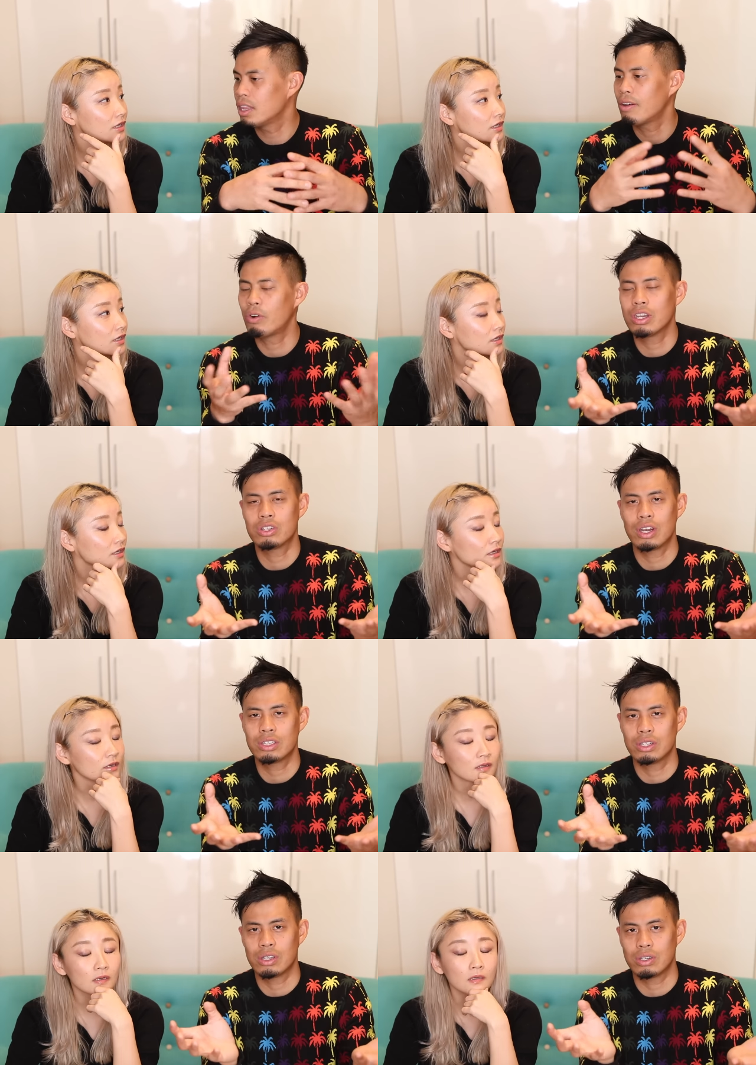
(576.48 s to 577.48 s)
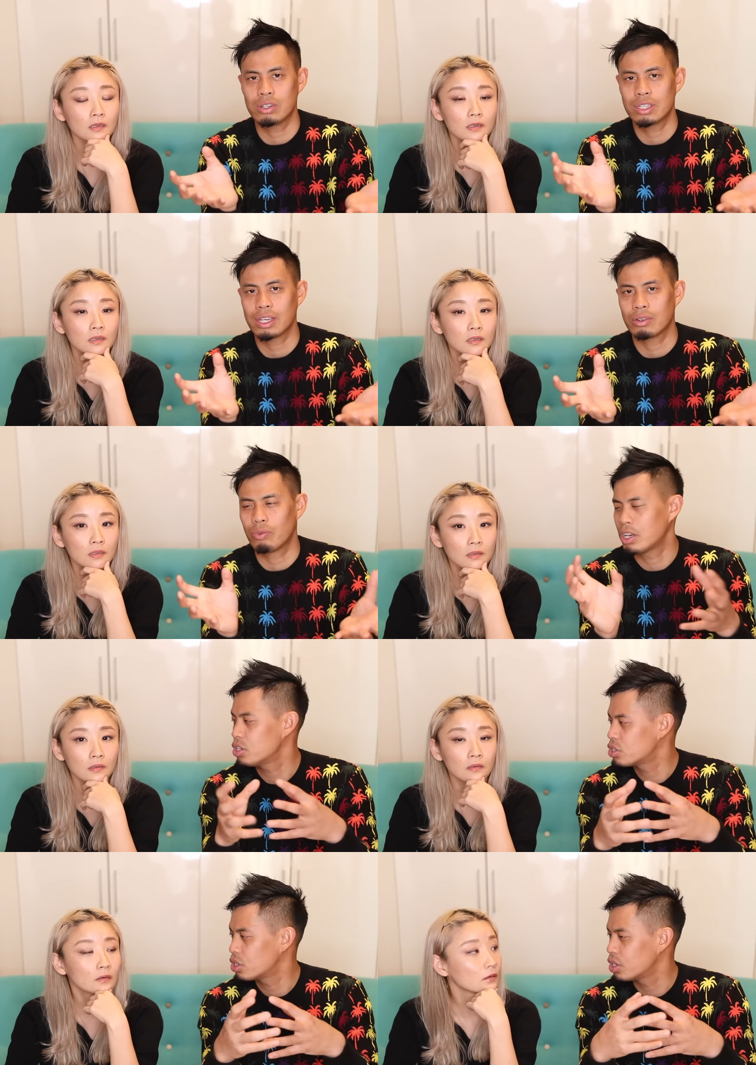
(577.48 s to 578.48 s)
Speaker 1: they have registrations. Oh, you just like oh.
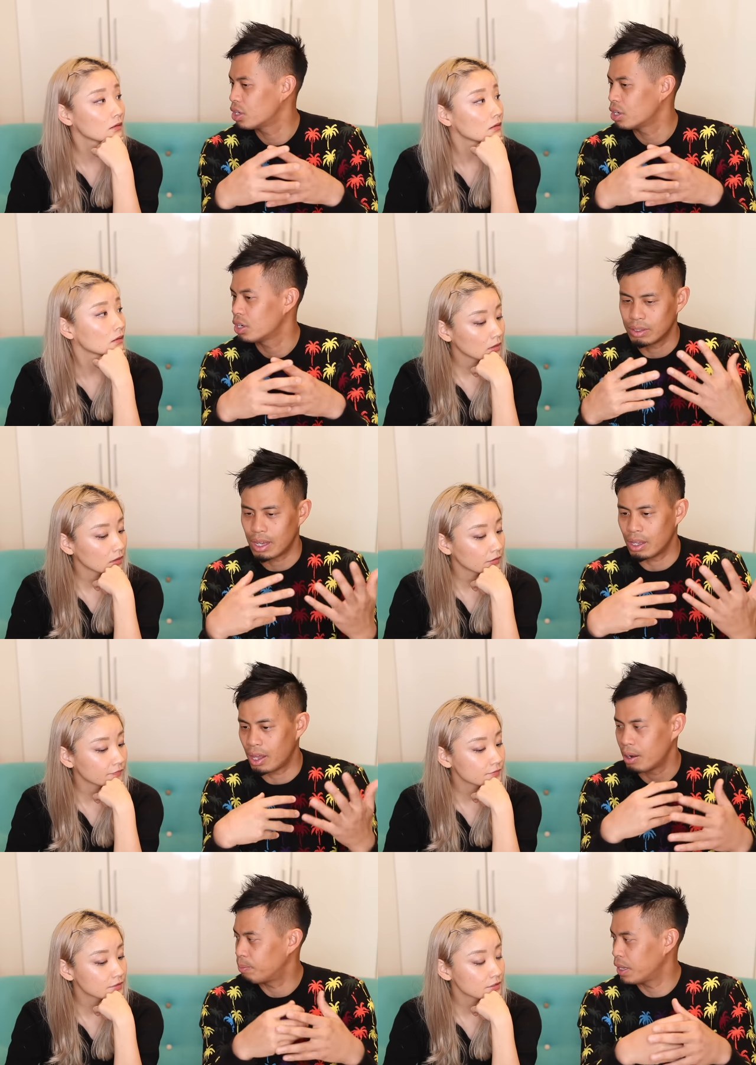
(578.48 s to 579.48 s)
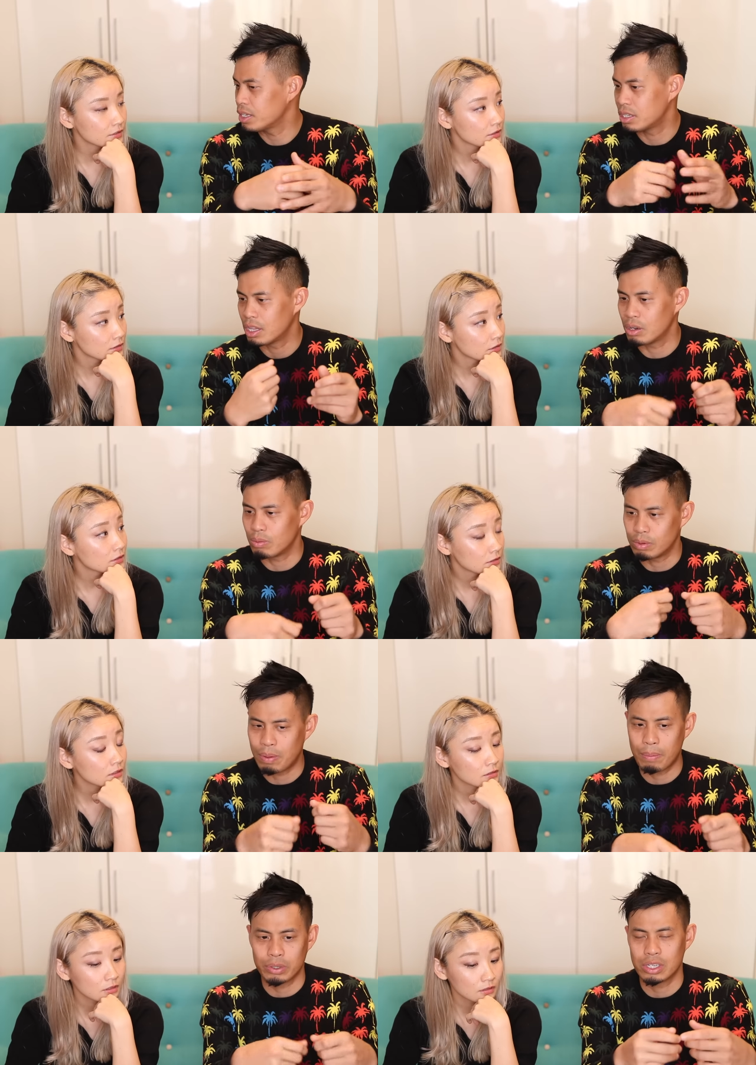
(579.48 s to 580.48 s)
register yeah right. at a place, and then you,
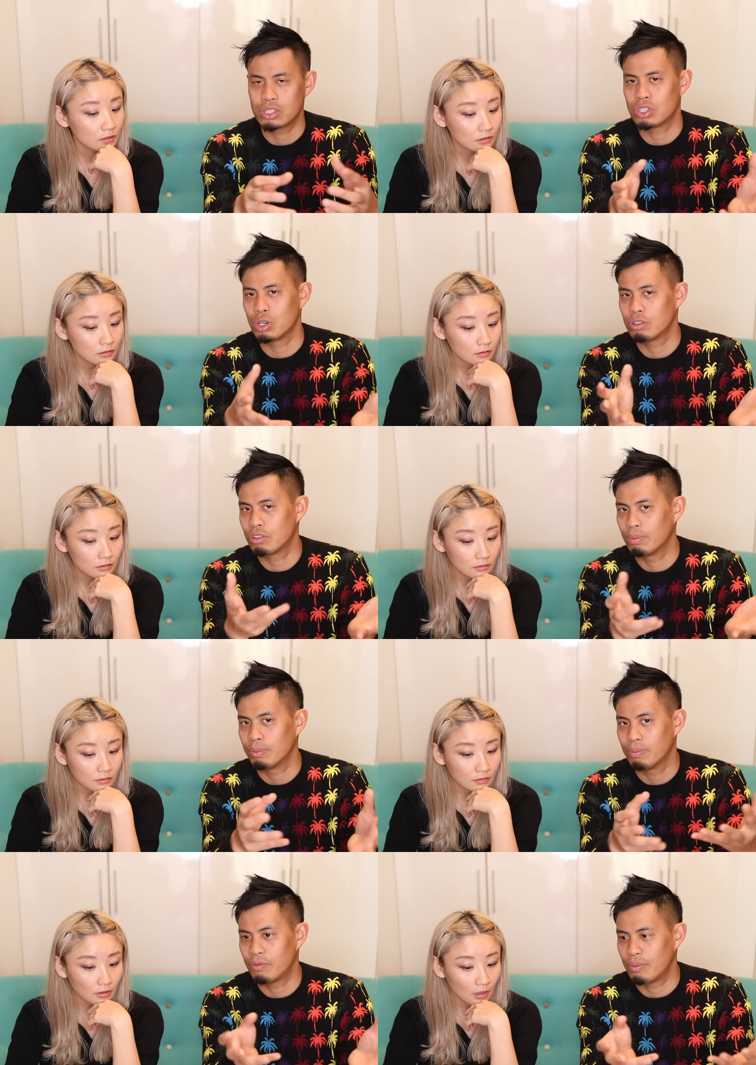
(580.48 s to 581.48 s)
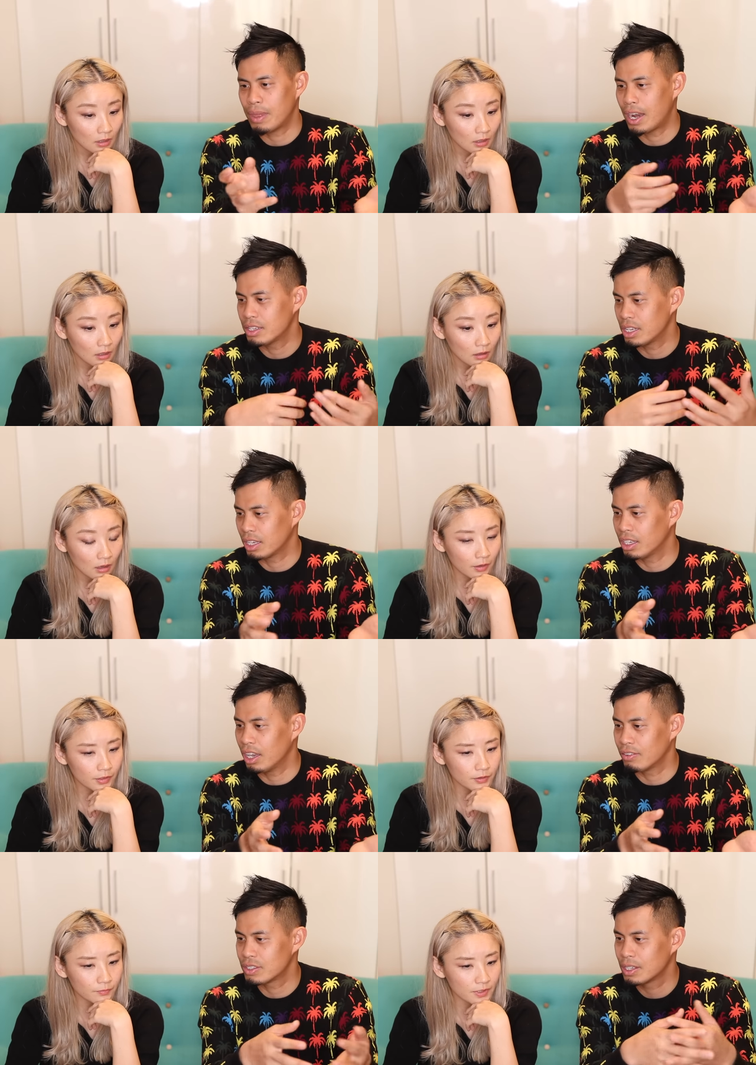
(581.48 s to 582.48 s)
people just choose from from that as like. How
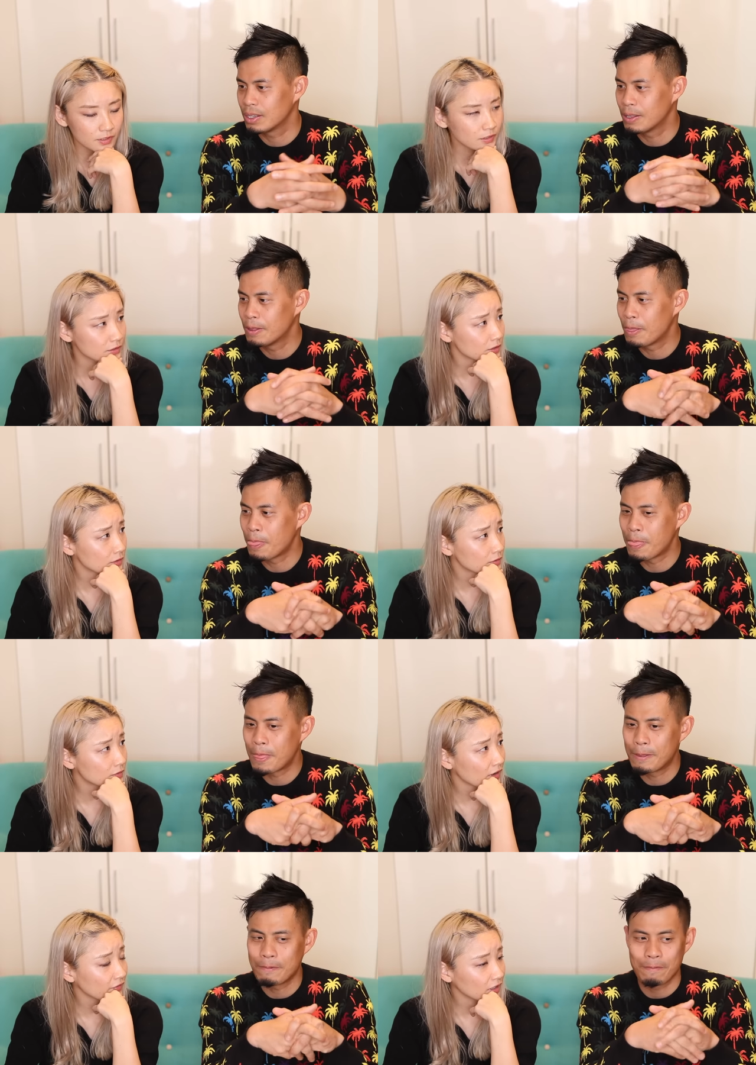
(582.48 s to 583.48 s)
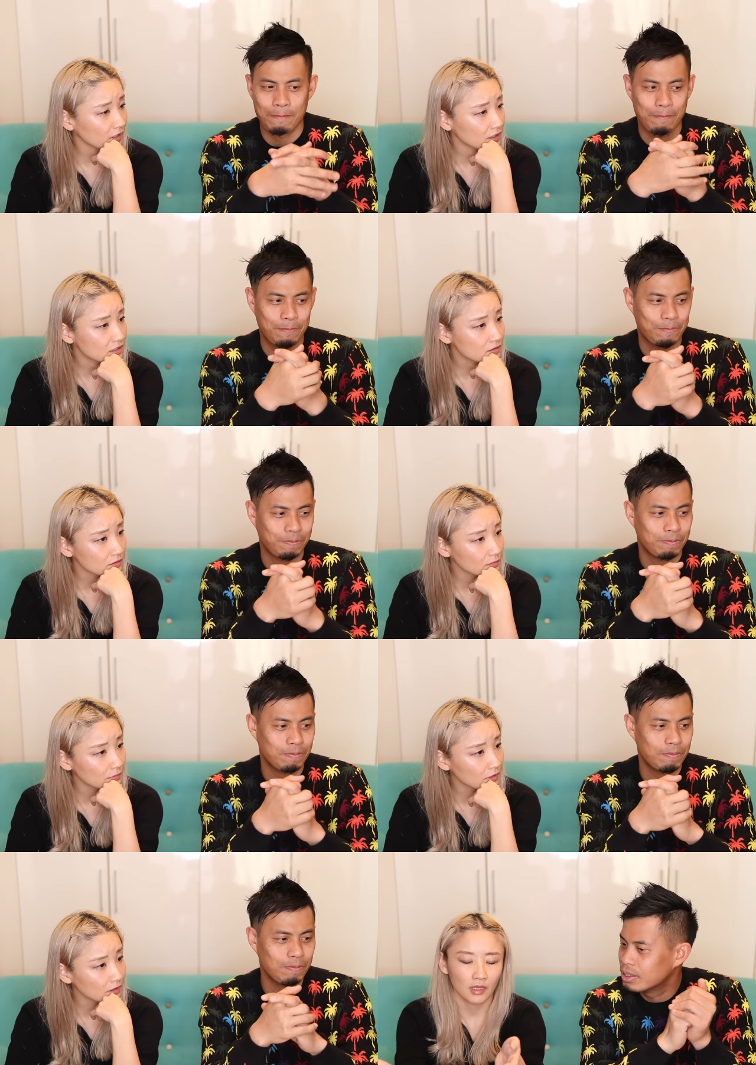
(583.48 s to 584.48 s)
gifts. do you
Speaker 2: register? Do you have like a list or
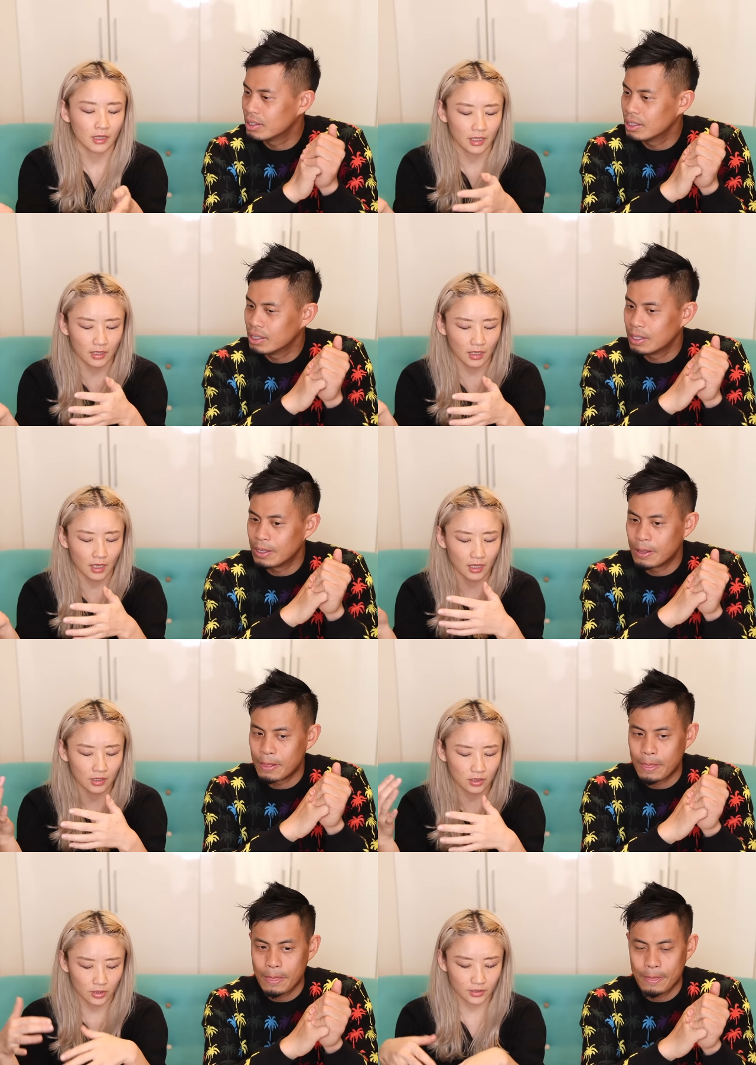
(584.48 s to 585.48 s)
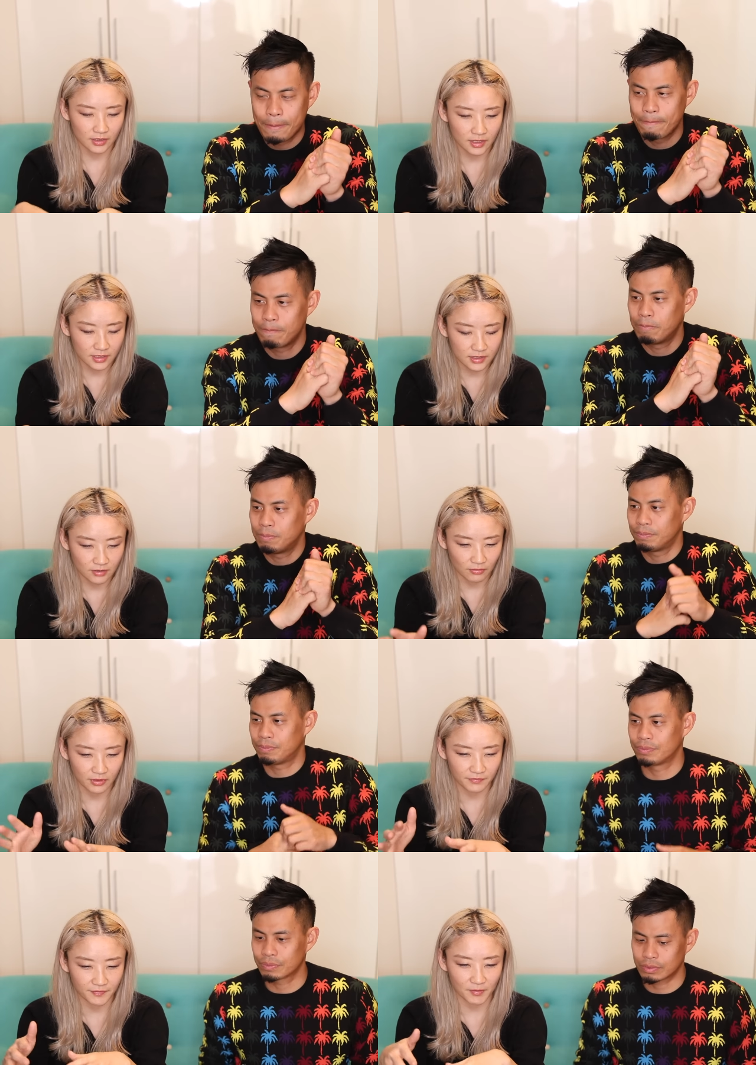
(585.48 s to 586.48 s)
something? Like I learned this
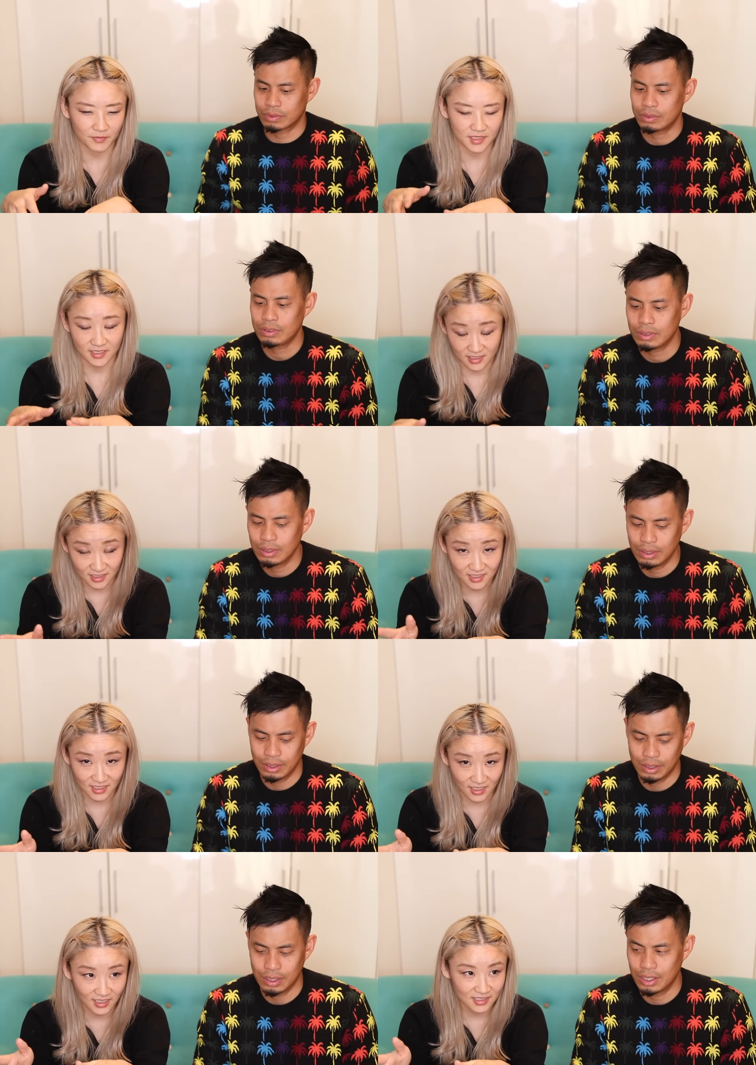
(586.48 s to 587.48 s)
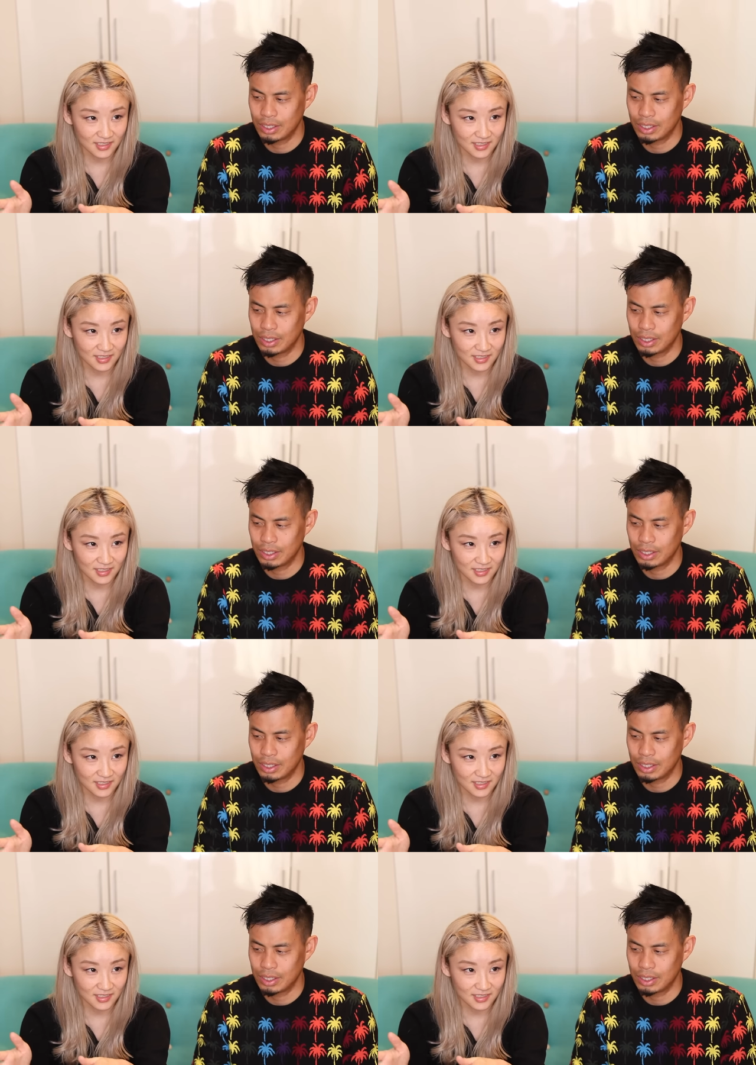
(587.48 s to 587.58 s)
only from Sex and the City,